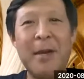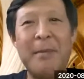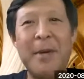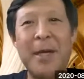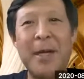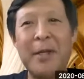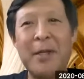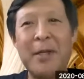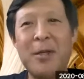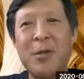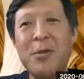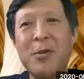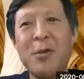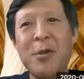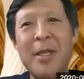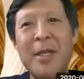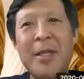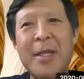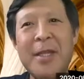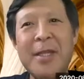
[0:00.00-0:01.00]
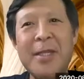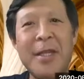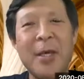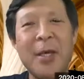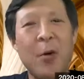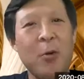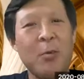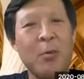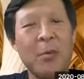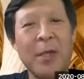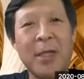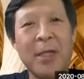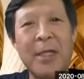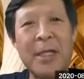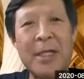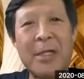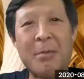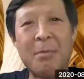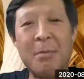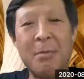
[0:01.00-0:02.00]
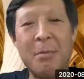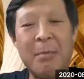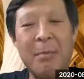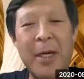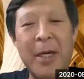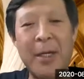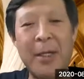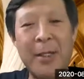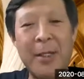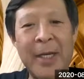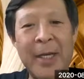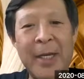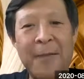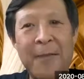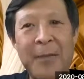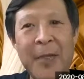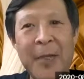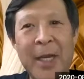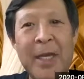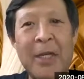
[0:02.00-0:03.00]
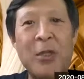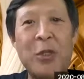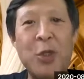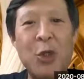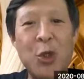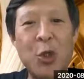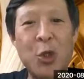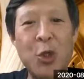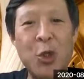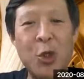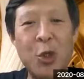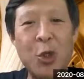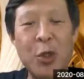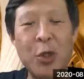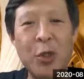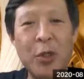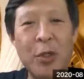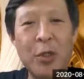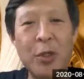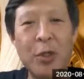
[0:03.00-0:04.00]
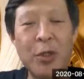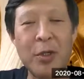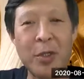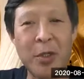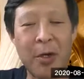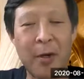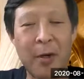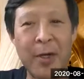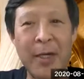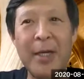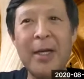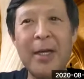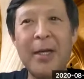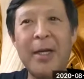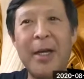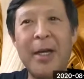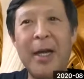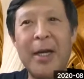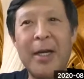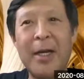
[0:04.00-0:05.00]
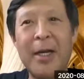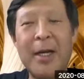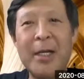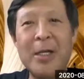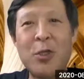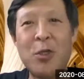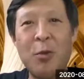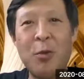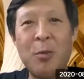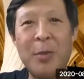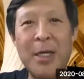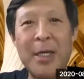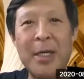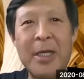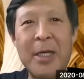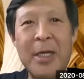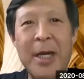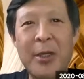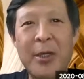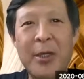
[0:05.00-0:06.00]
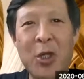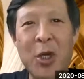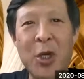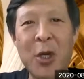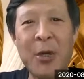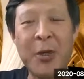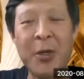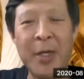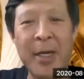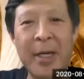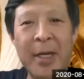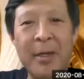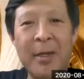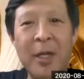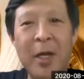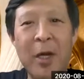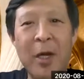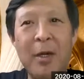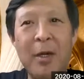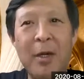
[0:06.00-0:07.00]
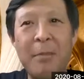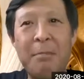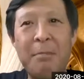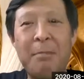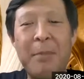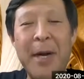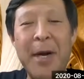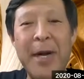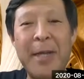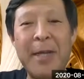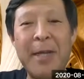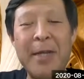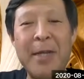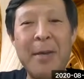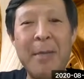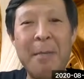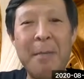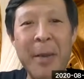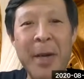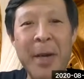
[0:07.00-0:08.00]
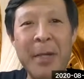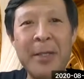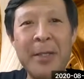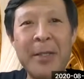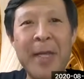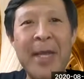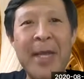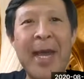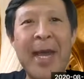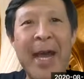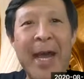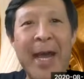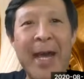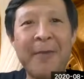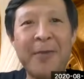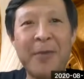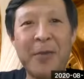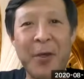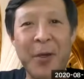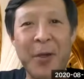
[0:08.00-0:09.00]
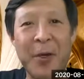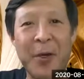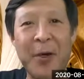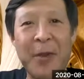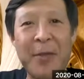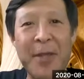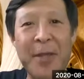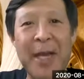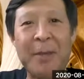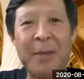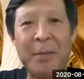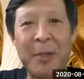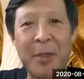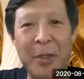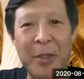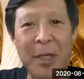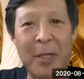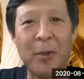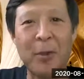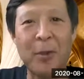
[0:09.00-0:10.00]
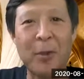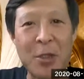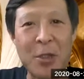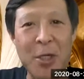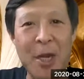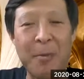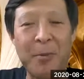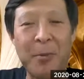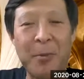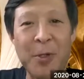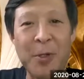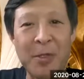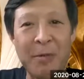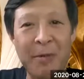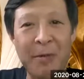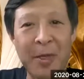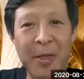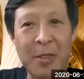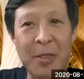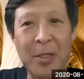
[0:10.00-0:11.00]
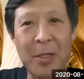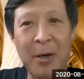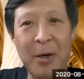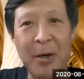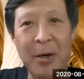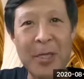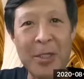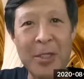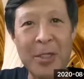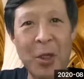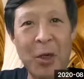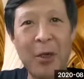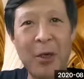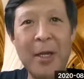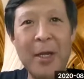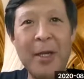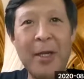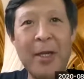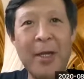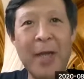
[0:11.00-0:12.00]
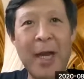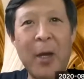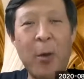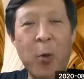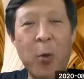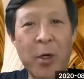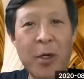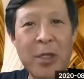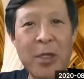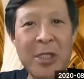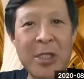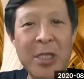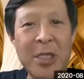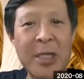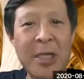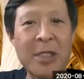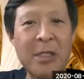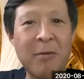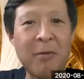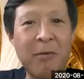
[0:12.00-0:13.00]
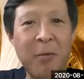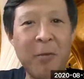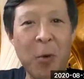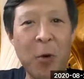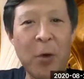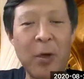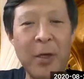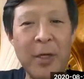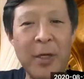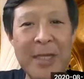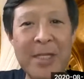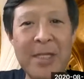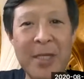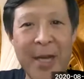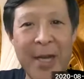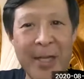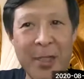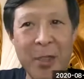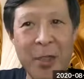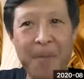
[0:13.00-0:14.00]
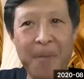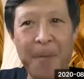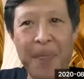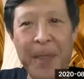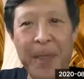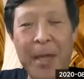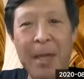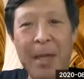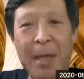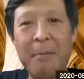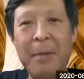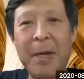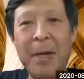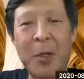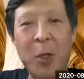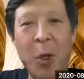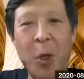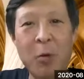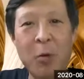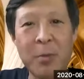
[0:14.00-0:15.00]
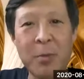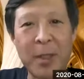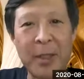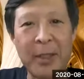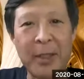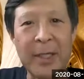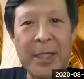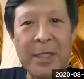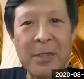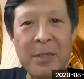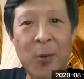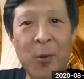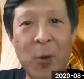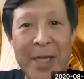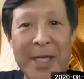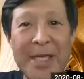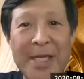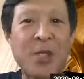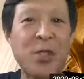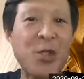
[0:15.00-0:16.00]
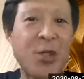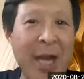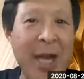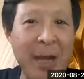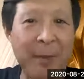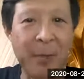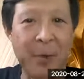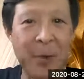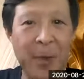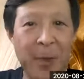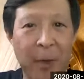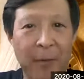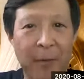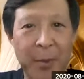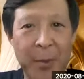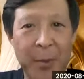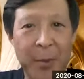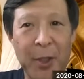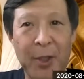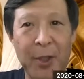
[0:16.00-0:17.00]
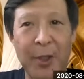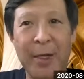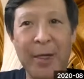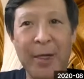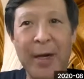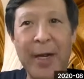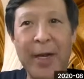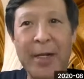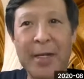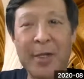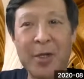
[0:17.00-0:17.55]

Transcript: But usually these homework is done and due, is to be turned in by the Monday after that particular chapter is finished. All right, so worksheet is for each lesson, but homework is for each chapter of the book, right?